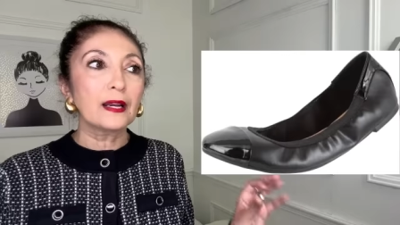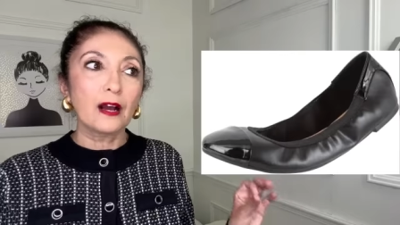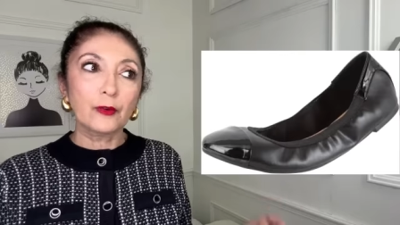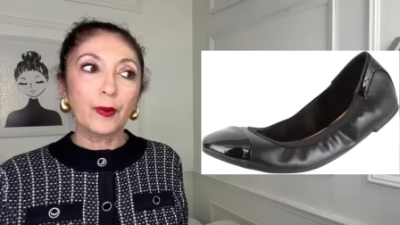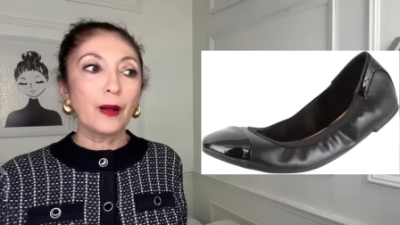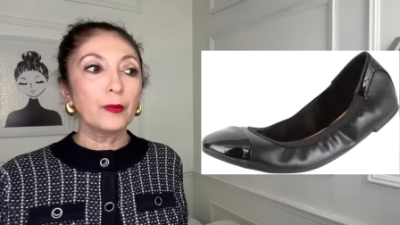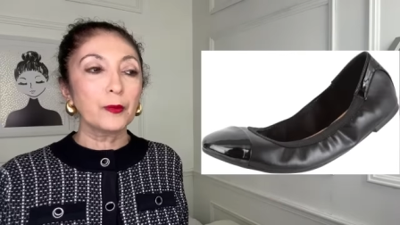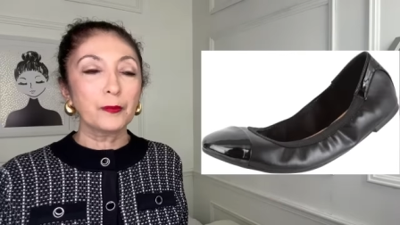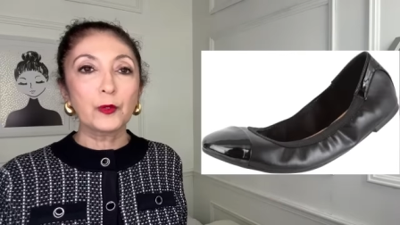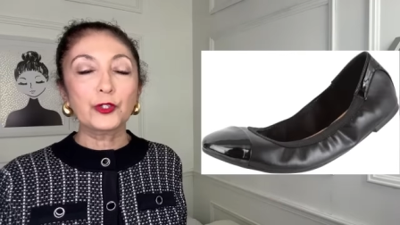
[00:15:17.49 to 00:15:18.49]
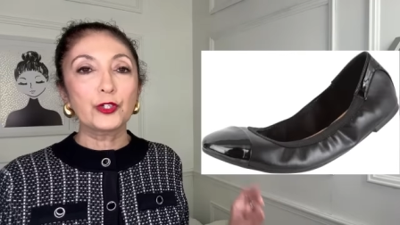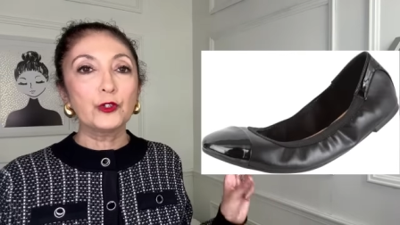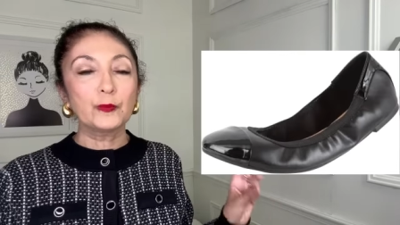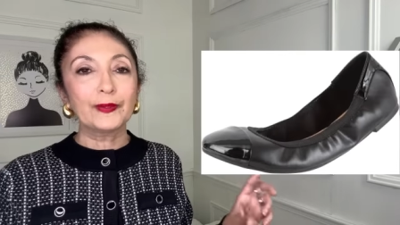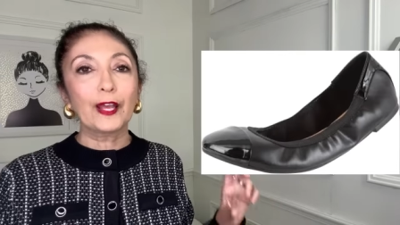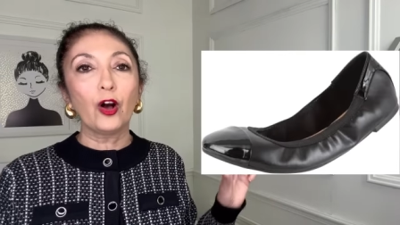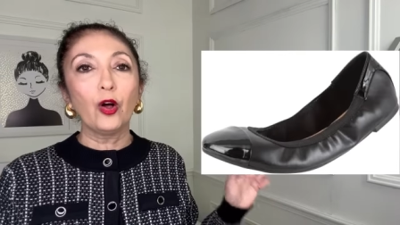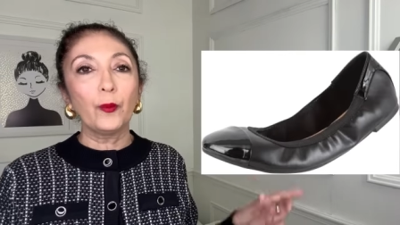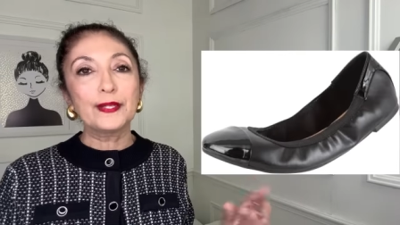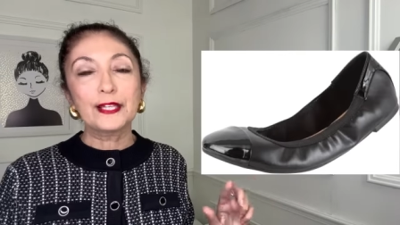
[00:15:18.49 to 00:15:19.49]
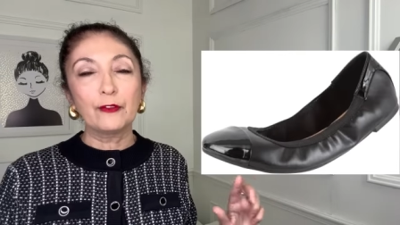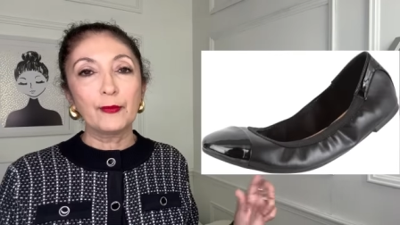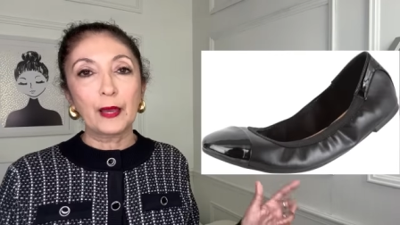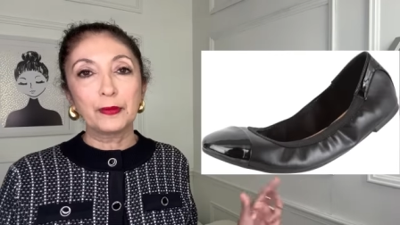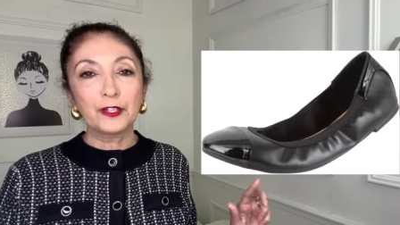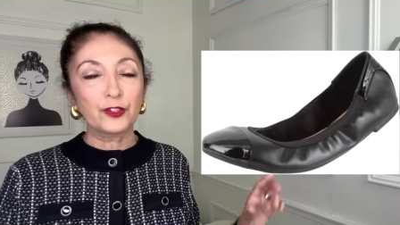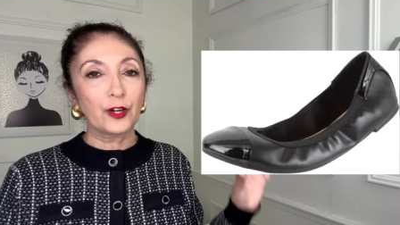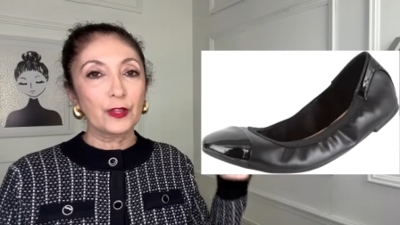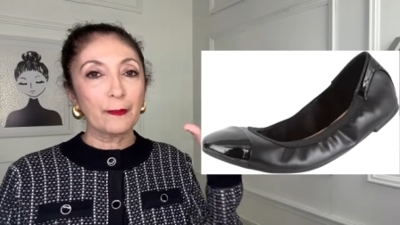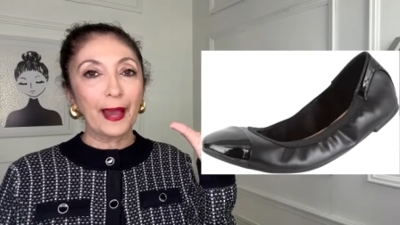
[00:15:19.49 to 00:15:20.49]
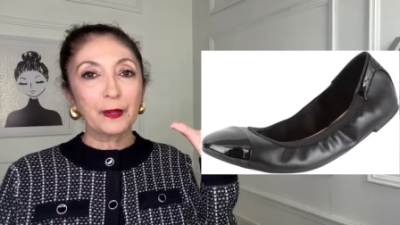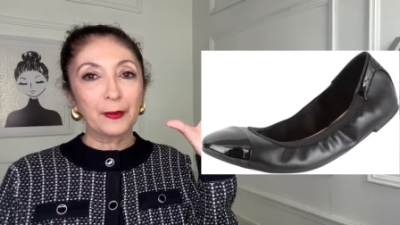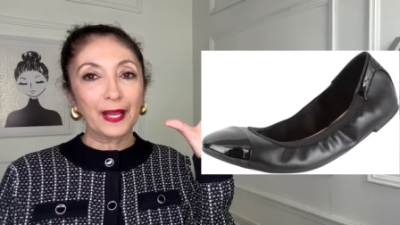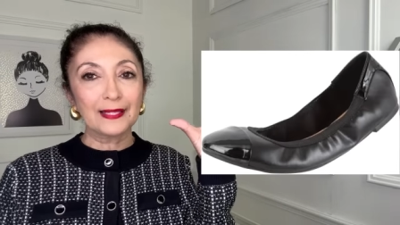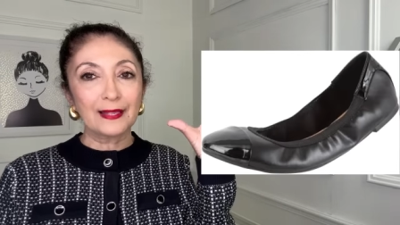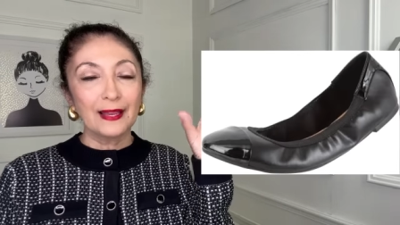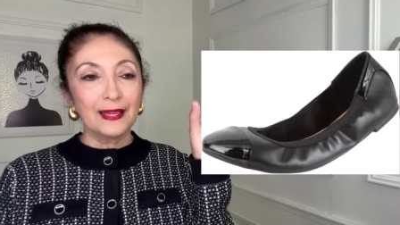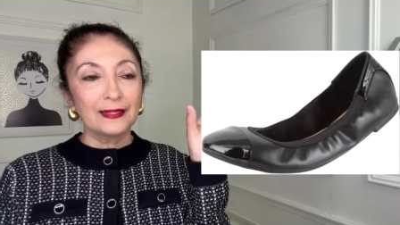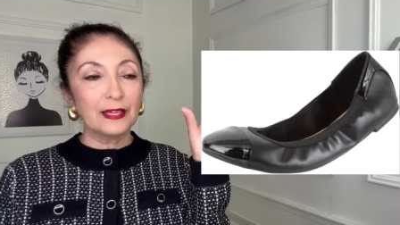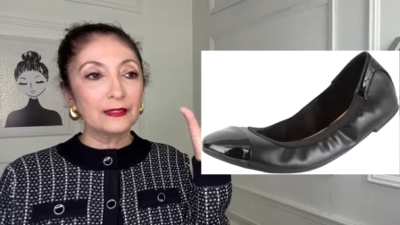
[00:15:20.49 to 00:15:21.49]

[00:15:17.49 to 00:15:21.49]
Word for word: I don't have a problem with most shoes, but they always gave me a blister on the back because the,